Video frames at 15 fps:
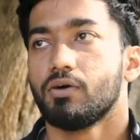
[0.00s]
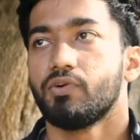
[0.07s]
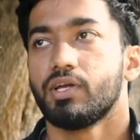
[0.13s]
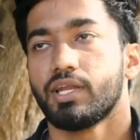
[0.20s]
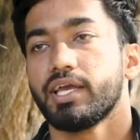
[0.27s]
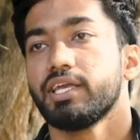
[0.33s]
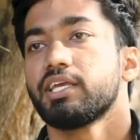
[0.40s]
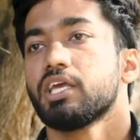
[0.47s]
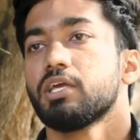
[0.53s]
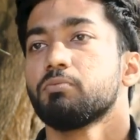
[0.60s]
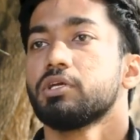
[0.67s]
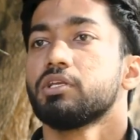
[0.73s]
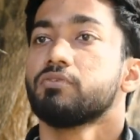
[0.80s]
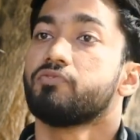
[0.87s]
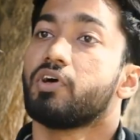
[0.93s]
when I
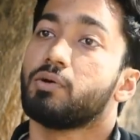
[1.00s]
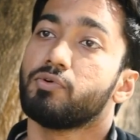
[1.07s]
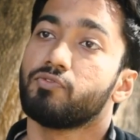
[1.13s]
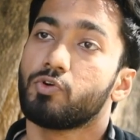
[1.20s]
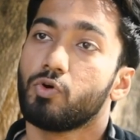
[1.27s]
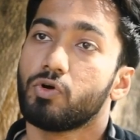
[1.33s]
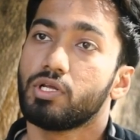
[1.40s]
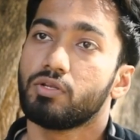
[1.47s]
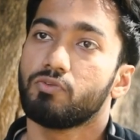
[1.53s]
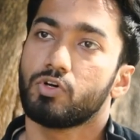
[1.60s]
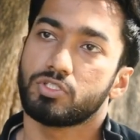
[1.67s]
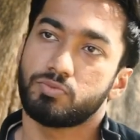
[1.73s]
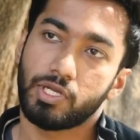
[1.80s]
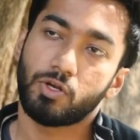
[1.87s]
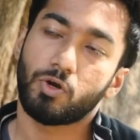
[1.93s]
came in, Vaibhav Goel
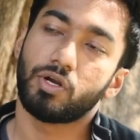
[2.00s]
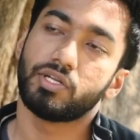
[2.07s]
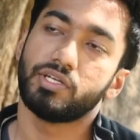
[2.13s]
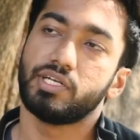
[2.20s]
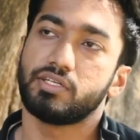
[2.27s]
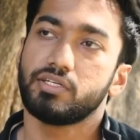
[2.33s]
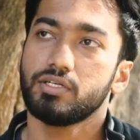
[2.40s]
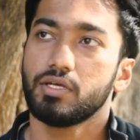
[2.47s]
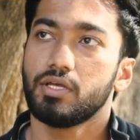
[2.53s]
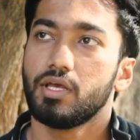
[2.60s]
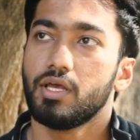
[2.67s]
was my coordinator,